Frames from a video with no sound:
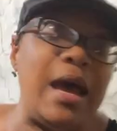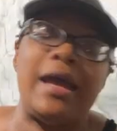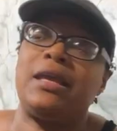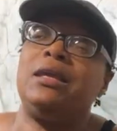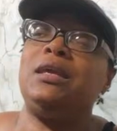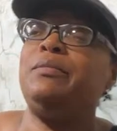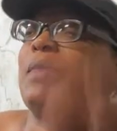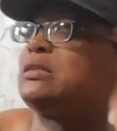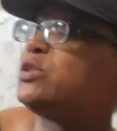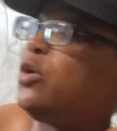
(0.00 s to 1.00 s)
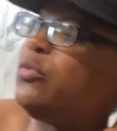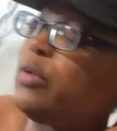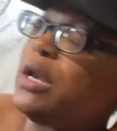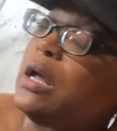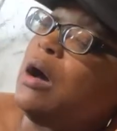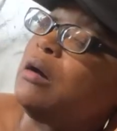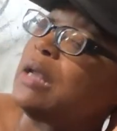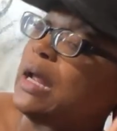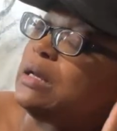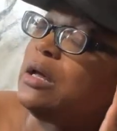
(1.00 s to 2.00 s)
I can keep my stove running all
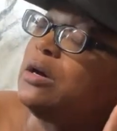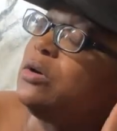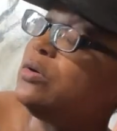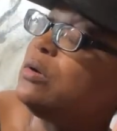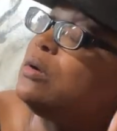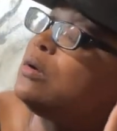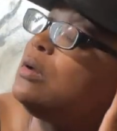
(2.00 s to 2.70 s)
night long.